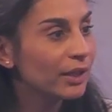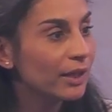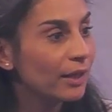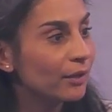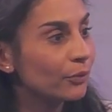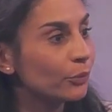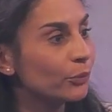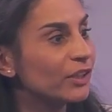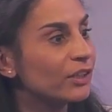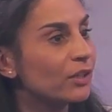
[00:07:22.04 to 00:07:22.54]

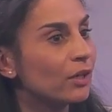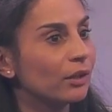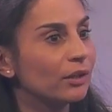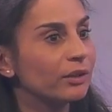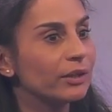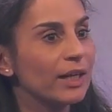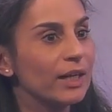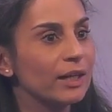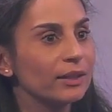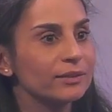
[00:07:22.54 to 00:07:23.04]
we call
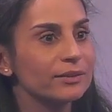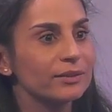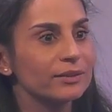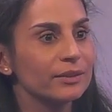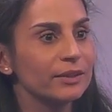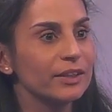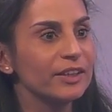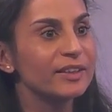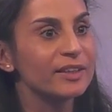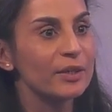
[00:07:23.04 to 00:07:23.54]

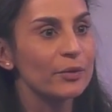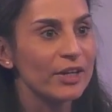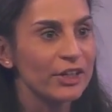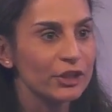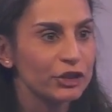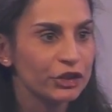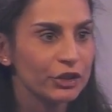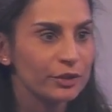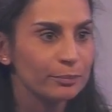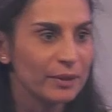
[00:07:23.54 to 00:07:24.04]
that
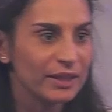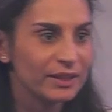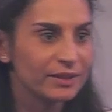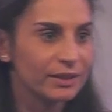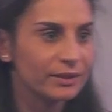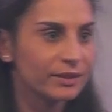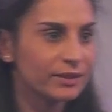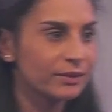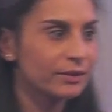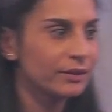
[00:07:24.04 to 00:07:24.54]
iteration
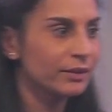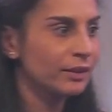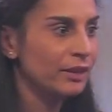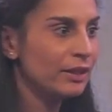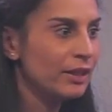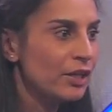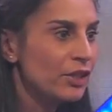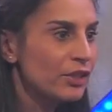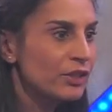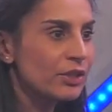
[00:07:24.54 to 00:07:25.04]
basis.
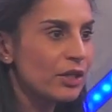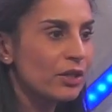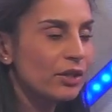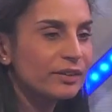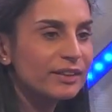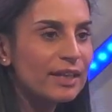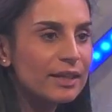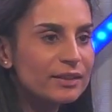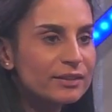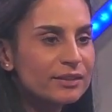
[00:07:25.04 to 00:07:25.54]
So
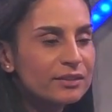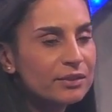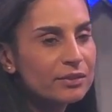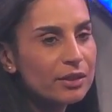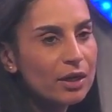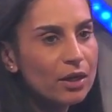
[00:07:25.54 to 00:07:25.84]
that's